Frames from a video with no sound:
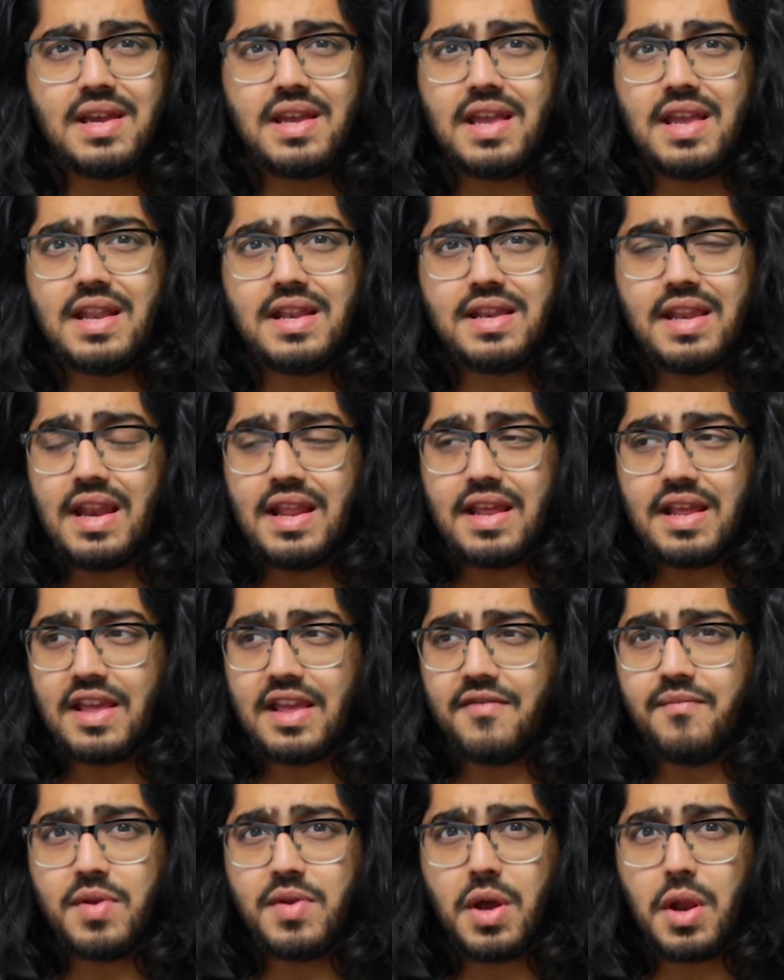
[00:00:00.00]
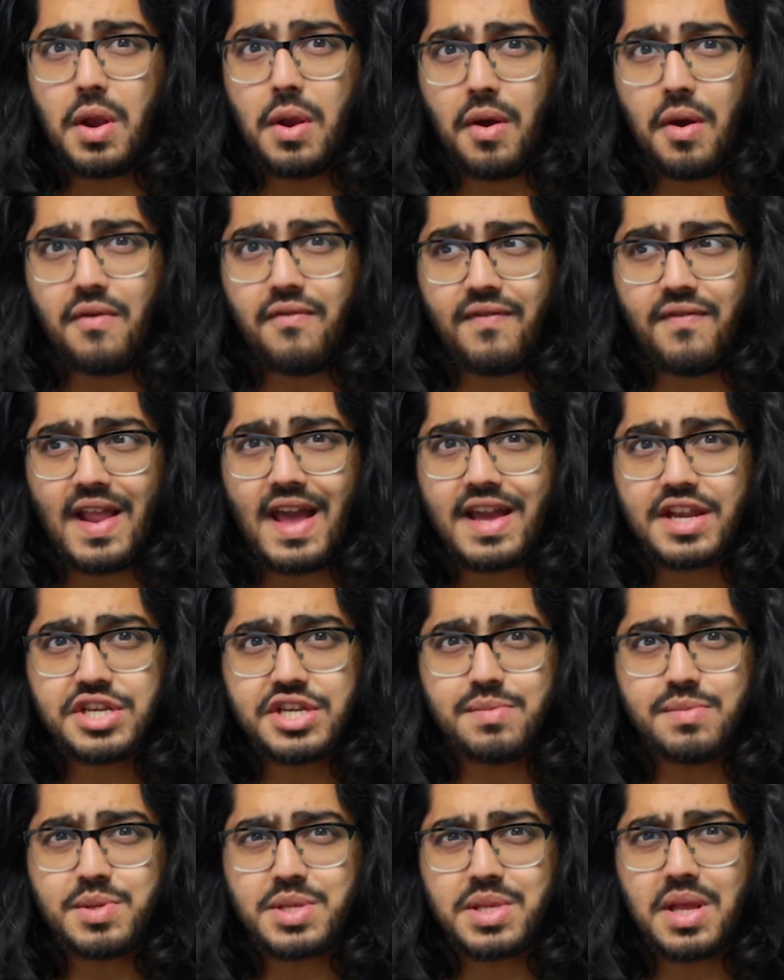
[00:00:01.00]
It didn't give me a lot of
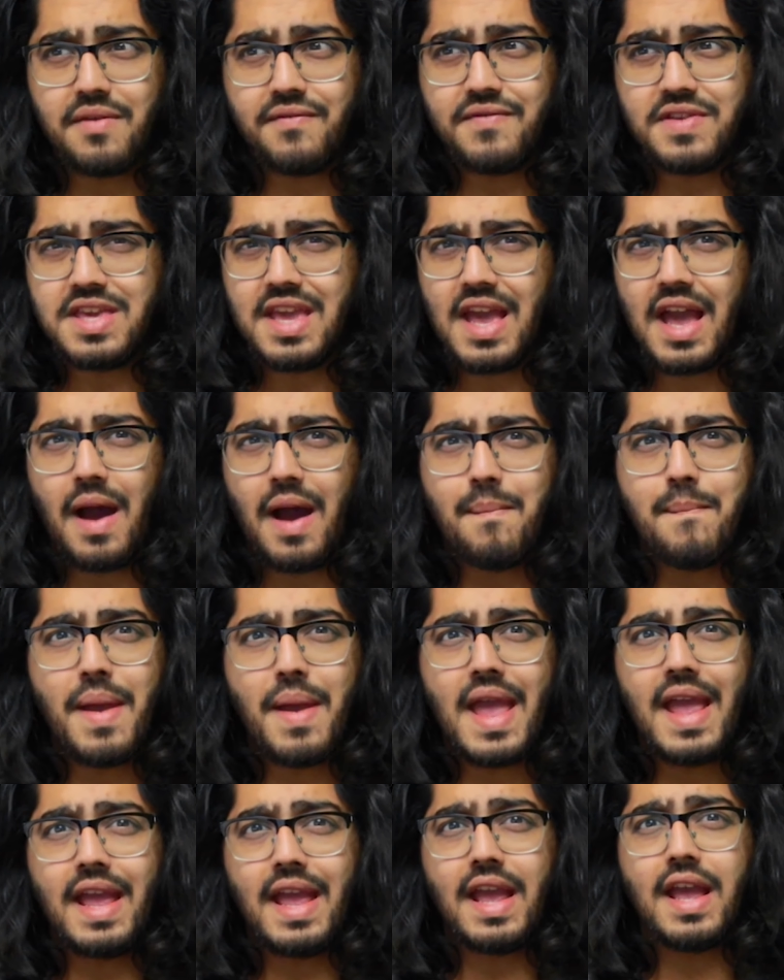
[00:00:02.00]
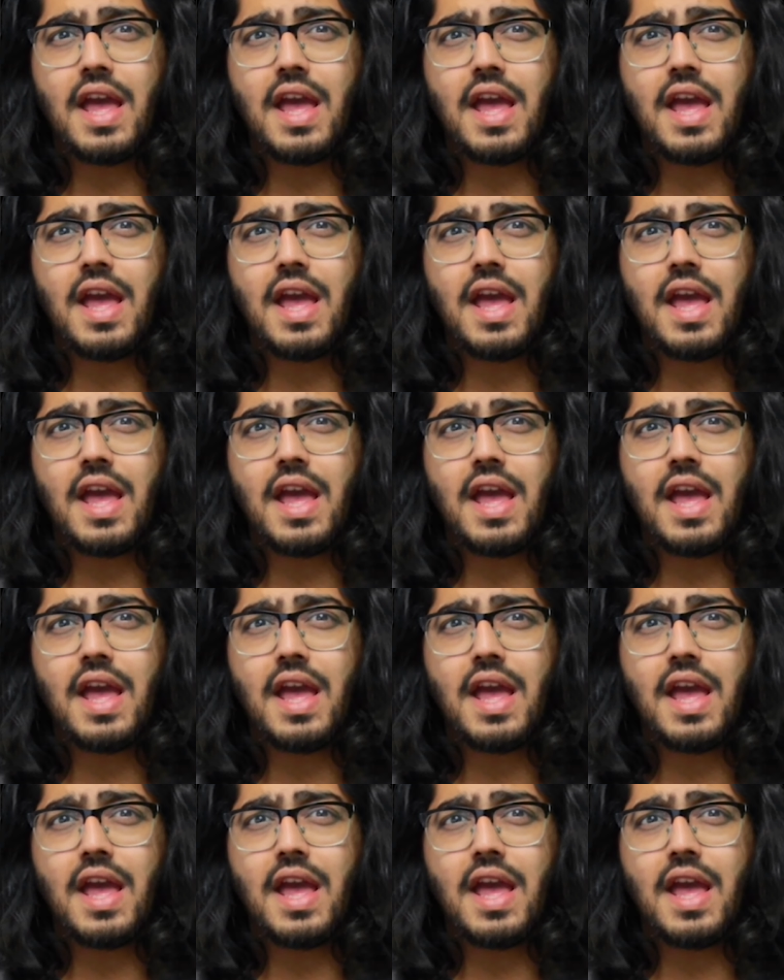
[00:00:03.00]
flagship stuff, yet I'm paying